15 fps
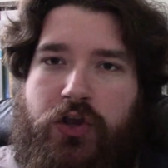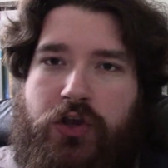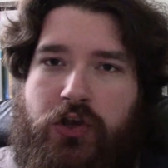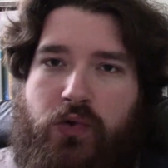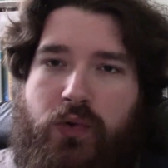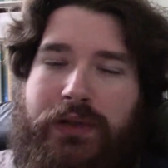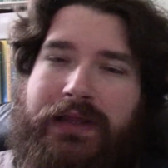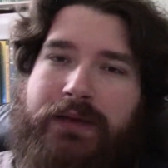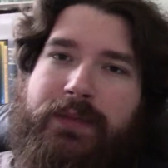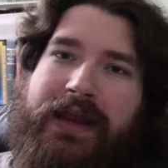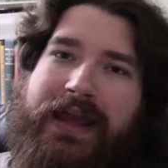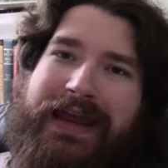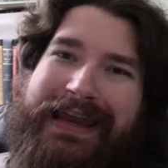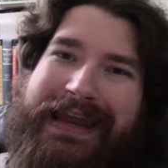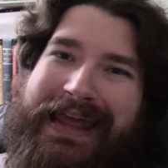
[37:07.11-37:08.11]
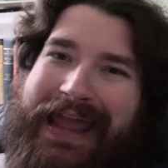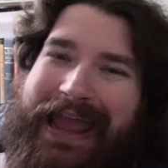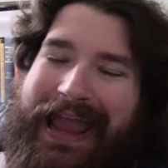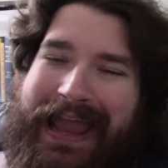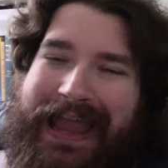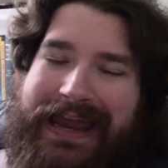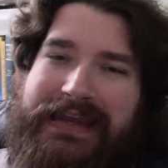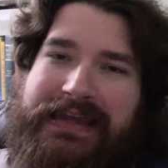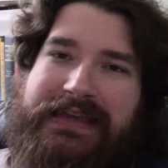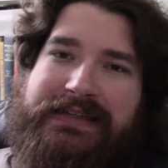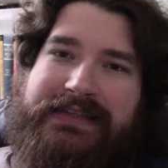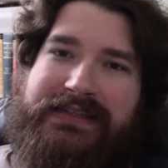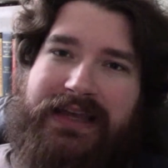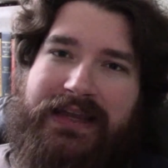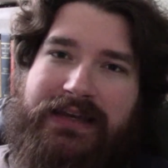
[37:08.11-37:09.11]
you eliminate any
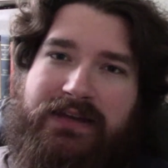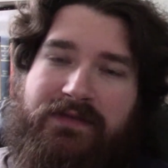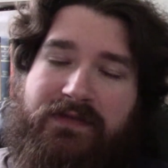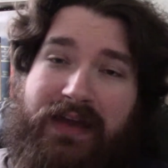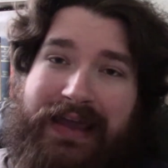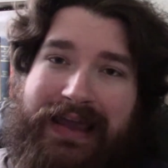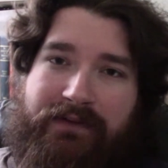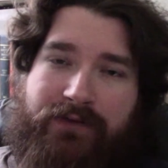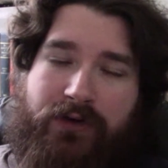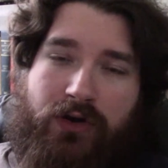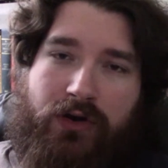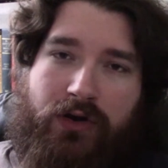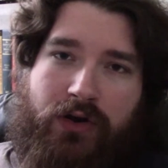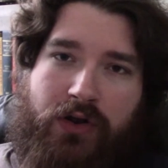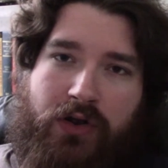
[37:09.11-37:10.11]
incentive ever